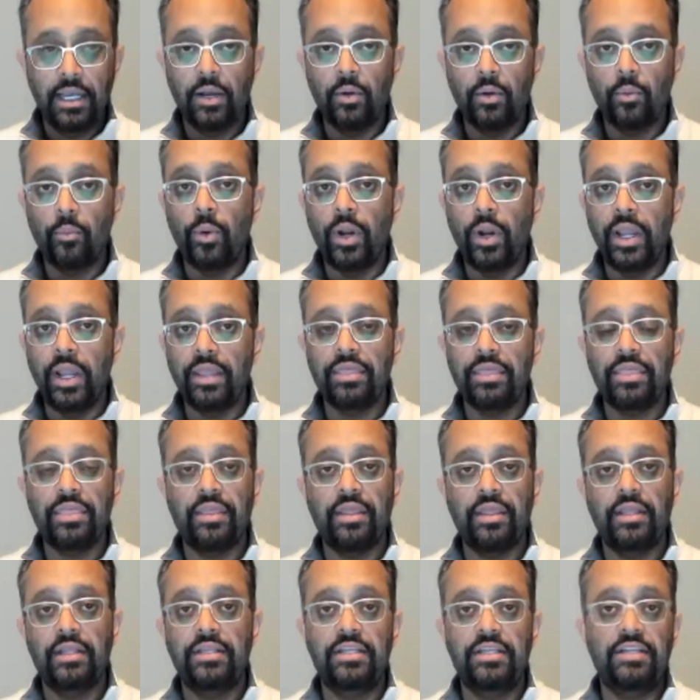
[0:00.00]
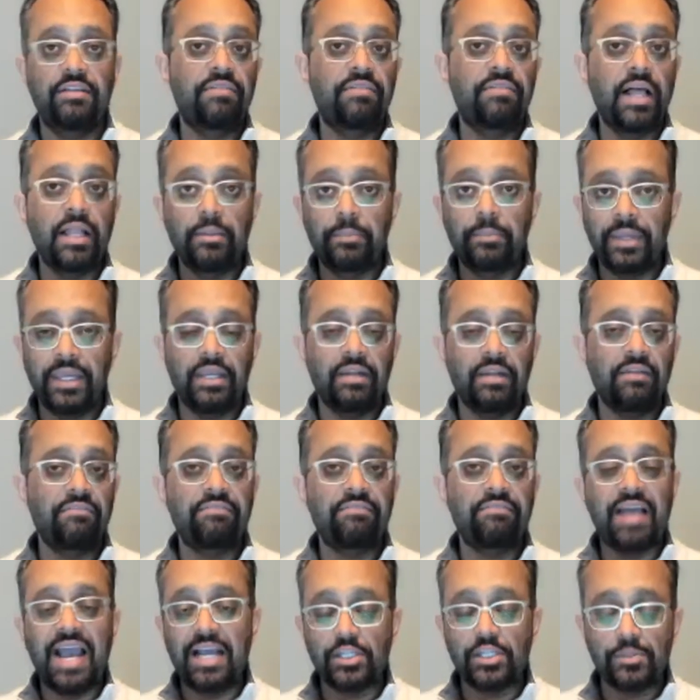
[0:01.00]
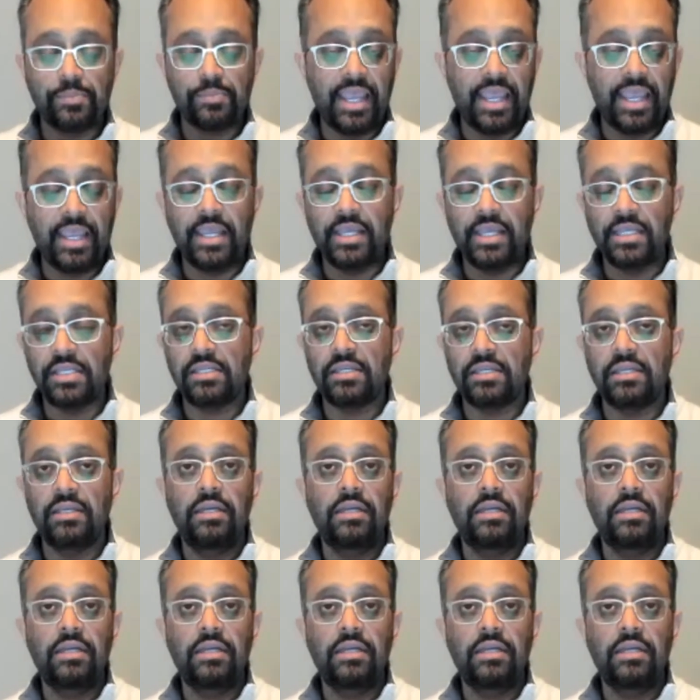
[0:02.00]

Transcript: with developing in a fast-paced